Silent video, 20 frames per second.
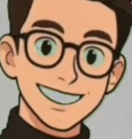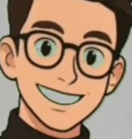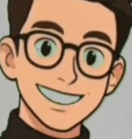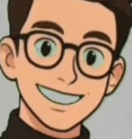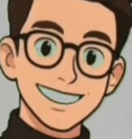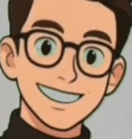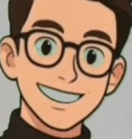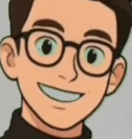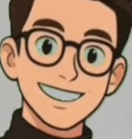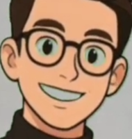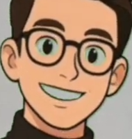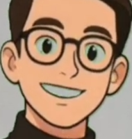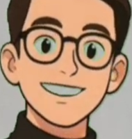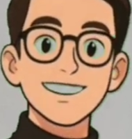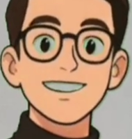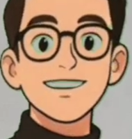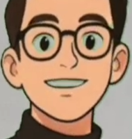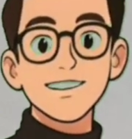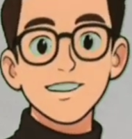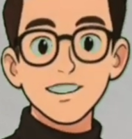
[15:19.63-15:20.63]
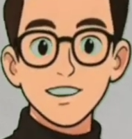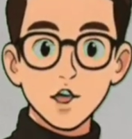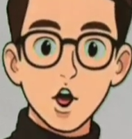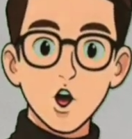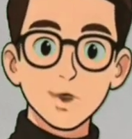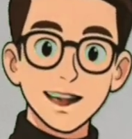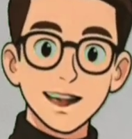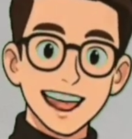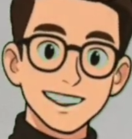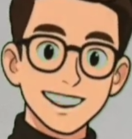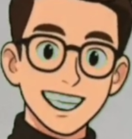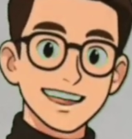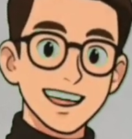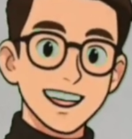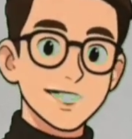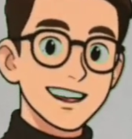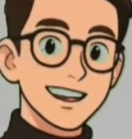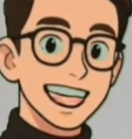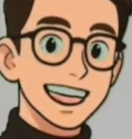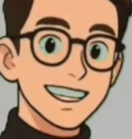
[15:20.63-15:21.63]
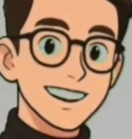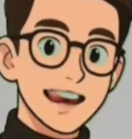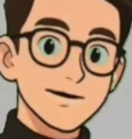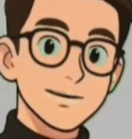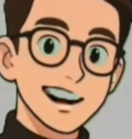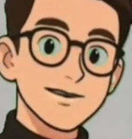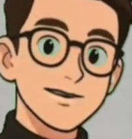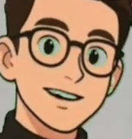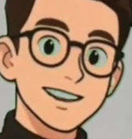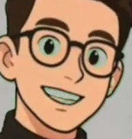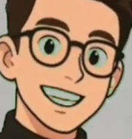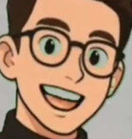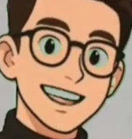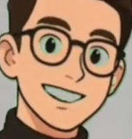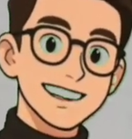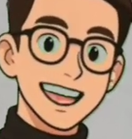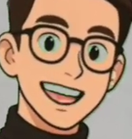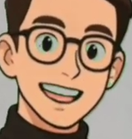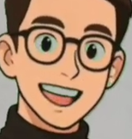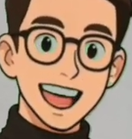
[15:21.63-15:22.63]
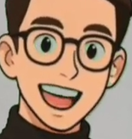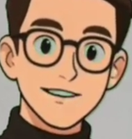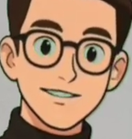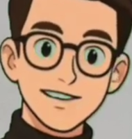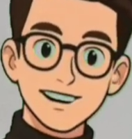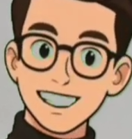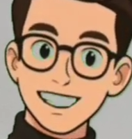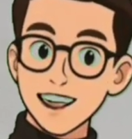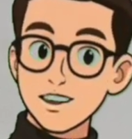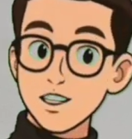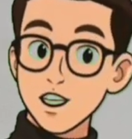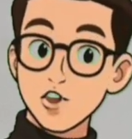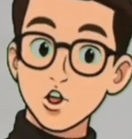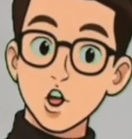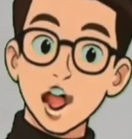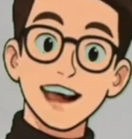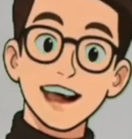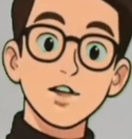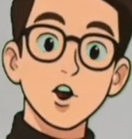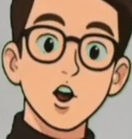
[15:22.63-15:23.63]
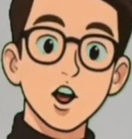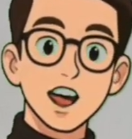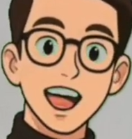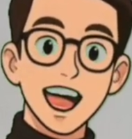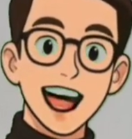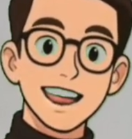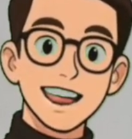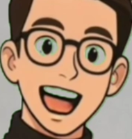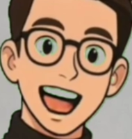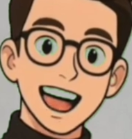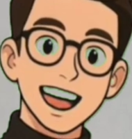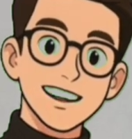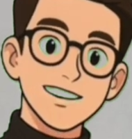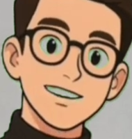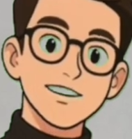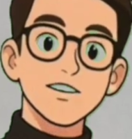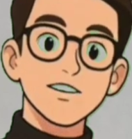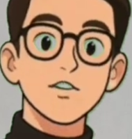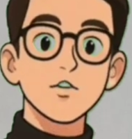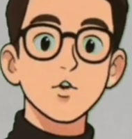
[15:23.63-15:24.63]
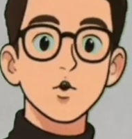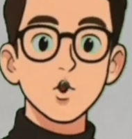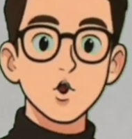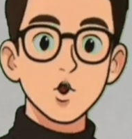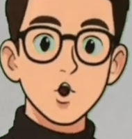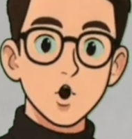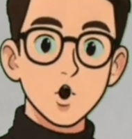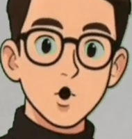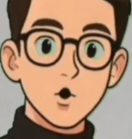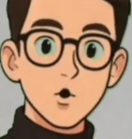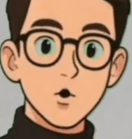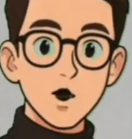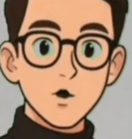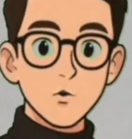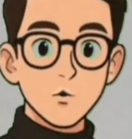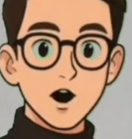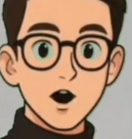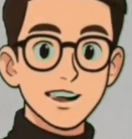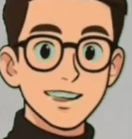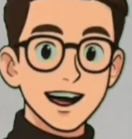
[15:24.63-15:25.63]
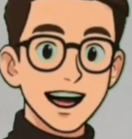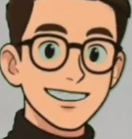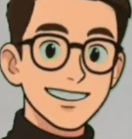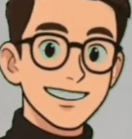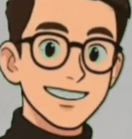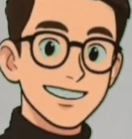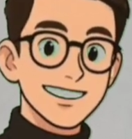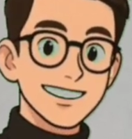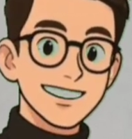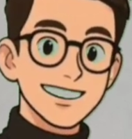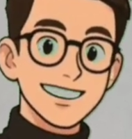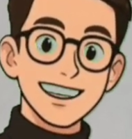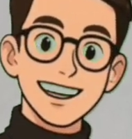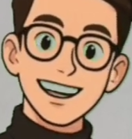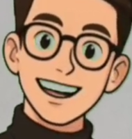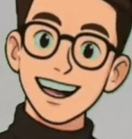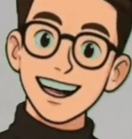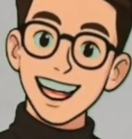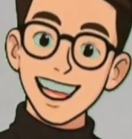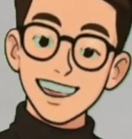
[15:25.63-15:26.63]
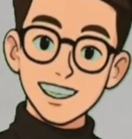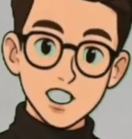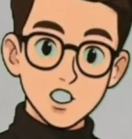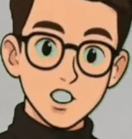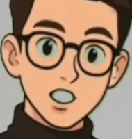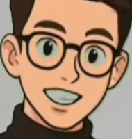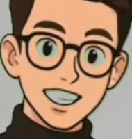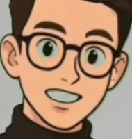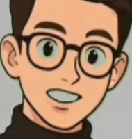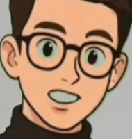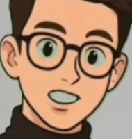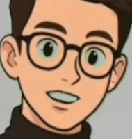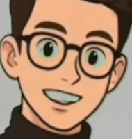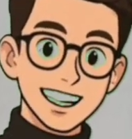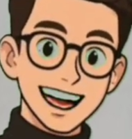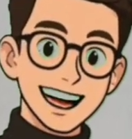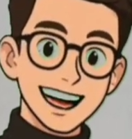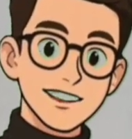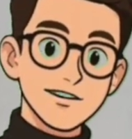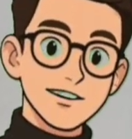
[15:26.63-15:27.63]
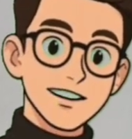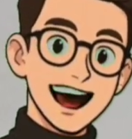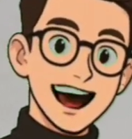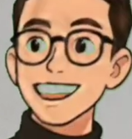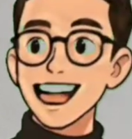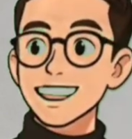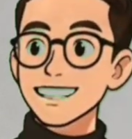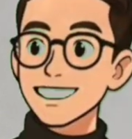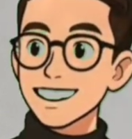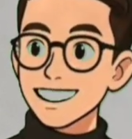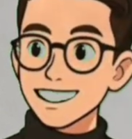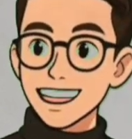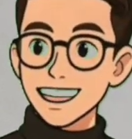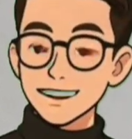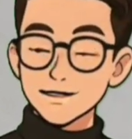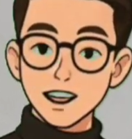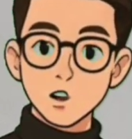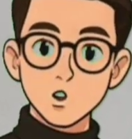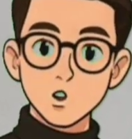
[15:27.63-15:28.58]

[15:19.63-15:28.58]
When the source of the sound waves is moving away from you, the crests of the waves hit your ear less frequently, and this is perceived as a lower pitch.